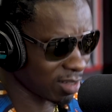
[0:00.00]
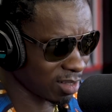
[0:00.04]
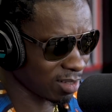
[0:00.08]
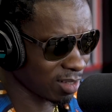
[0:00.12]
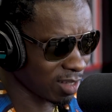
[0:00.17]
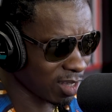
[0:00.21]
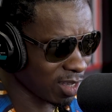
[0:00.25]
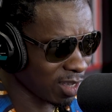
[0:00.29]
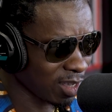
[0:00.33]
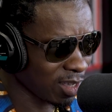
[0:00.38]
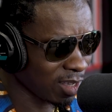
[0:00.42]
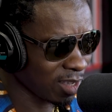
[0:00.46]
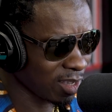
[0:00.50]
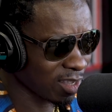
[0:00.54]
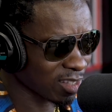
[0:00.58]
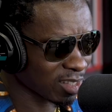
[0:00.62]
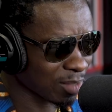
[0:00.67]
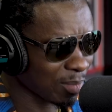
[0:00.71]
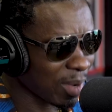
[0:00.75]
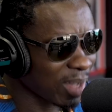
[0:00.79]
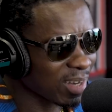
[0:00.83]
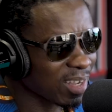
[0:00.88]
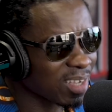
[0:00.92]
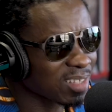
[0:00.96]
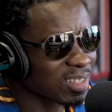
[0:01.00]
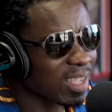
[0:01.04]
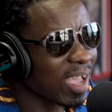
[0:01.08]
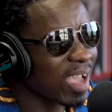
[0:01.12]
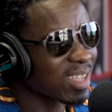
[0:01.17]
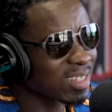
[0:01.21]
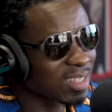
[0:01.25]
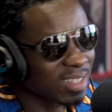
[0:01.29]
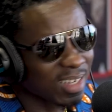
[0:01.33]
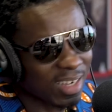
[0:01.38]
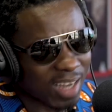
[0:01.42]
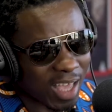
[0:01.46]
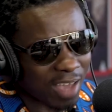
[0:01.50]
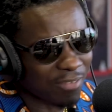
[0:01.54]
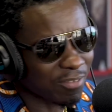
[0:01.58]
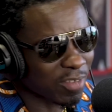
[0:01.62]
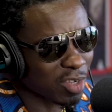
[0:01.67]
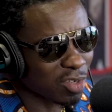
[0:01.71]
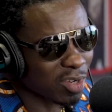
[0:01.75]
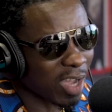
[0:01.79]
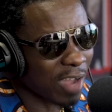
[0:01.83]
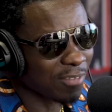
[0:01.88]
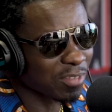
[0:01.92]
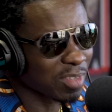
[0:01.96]
Exactly, man. If somebody I'll, else has
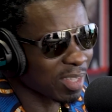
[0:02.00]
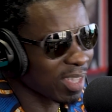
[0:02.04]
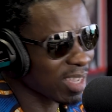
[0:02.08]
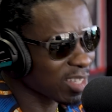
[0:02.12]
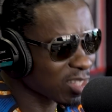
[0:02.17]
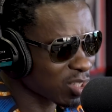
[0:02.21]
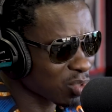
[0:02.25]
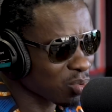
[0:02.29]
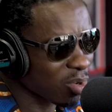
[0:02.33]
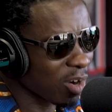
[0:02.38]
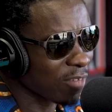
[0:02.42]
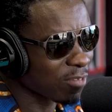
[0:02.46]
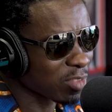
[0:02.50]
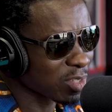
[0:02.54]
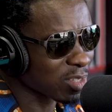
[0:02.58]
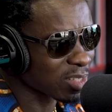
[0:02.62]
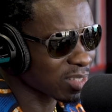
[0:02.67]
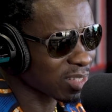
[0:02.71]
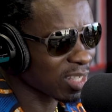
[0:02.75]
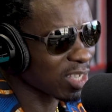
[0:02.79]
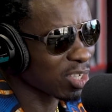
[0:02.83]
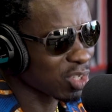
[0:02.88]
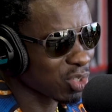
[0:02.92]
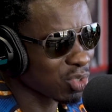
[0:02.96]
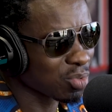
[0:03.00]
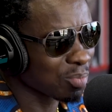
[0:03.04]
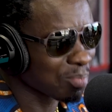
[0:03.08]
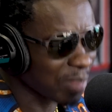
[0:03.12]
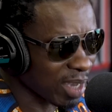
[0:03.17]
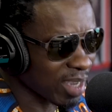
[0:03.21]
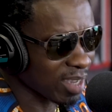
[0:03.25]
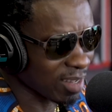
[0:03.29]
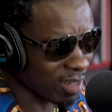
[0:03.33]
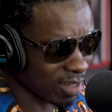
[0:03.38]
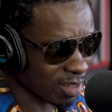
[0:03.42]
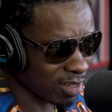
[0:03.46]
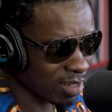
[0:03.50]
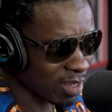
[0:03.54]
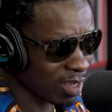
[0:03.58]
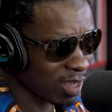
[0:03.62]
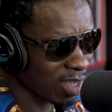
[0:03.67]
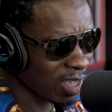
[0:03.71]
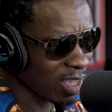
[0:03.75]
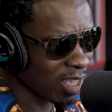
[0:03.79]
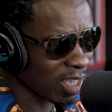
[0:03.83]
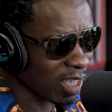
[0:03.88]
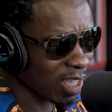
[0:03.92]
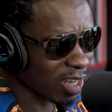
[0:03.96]
11. You don't have to get 12 to say you made it. Yeah.
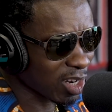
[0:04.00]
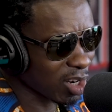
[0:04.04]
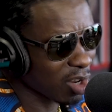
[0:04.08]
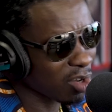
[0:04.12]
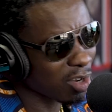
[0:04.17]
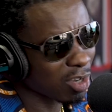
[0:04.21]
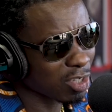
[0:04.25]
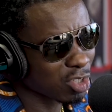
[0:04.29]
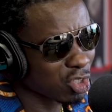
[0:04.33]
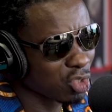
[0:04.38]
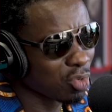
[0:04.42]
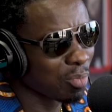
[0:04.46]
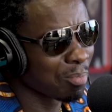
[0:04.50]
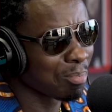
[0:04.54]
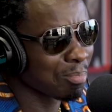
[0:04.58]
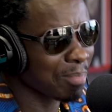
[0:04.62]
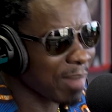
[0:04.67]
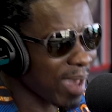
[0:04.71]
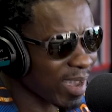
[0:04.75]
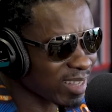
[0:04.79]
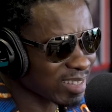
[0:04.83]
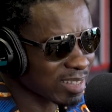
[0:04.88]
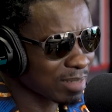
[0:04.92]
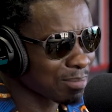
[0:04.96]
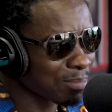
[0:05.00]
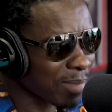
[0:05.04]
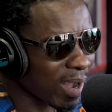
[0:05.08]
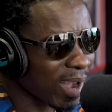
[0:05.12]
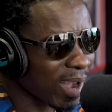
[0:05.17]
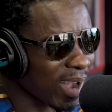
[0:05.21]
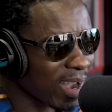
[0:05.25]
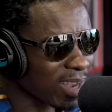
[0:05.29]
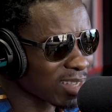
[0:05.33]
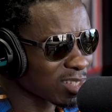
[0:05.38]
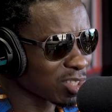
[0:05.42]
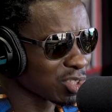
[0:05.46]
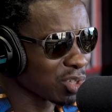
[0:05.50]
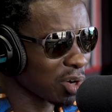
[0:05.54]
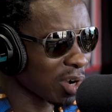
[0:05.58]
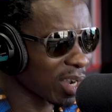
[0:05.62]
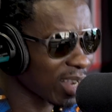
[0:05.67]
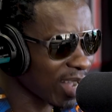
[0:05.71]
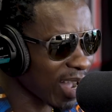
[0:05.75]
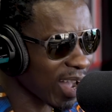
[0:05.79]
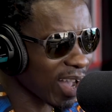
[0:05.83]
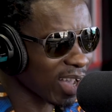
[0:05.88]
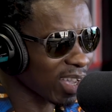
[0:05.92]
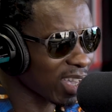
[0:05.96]
True. As long they as do. you maximize your
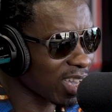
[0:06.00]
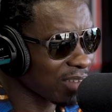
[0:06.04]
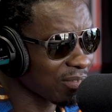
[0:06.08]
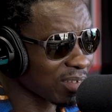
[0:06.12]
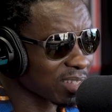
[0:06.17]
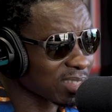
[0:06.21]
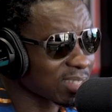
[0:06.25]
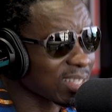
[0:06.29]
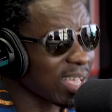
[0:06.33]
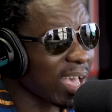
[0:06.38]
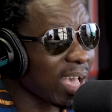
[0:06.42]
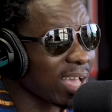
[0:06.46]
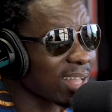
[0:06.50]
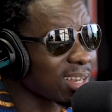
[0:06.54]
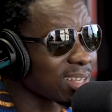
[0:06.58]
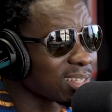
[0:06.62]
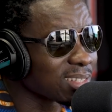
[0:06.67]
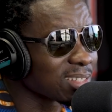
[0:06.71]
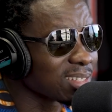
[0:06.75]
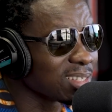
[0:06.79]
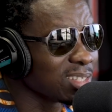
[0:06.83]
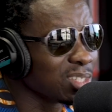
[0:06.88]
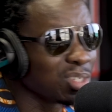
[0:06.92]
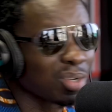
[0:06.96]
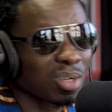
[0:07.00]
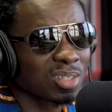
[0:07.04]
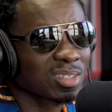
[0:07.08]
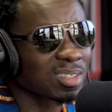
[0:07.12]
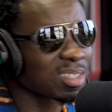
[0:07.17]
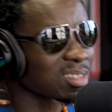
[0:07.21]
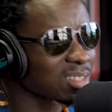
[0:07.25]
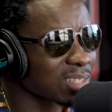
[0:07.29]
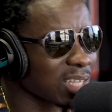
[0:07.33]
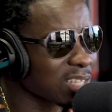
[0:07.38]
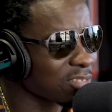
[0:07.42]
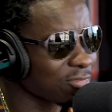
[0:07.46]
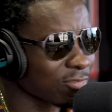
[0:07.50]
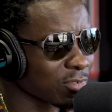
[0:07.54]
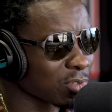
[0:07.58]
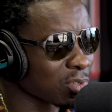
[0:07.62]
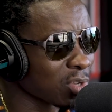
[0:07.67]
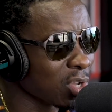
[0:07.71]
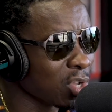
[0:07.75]
God-given talent, you're successful.